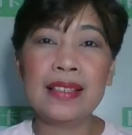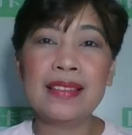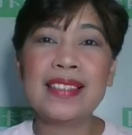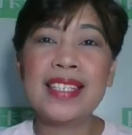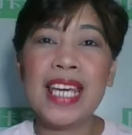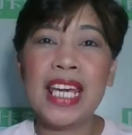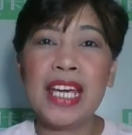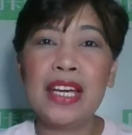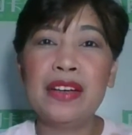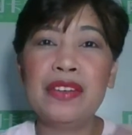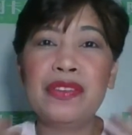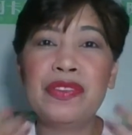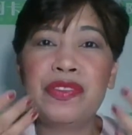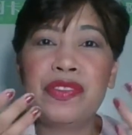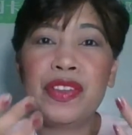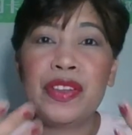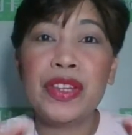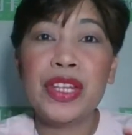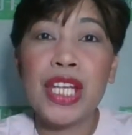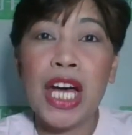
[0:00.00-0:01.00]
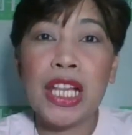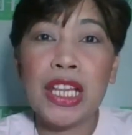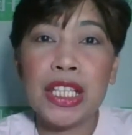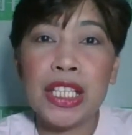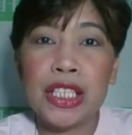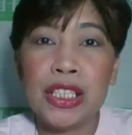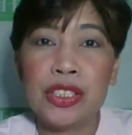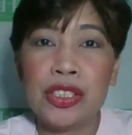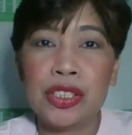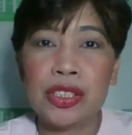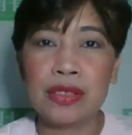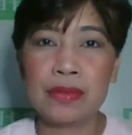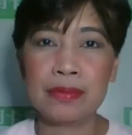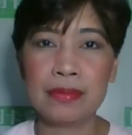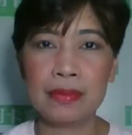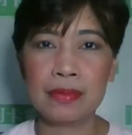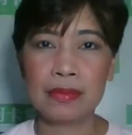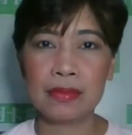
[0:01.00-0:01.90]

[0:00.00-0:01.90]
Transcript: give knowledge